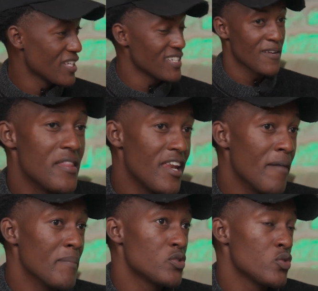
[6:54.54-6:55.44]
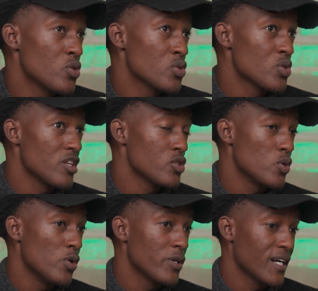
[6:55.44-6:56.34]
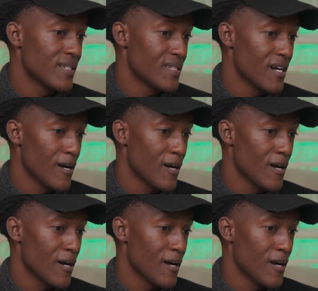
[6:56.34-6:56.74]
that. The number 2, you also need to look at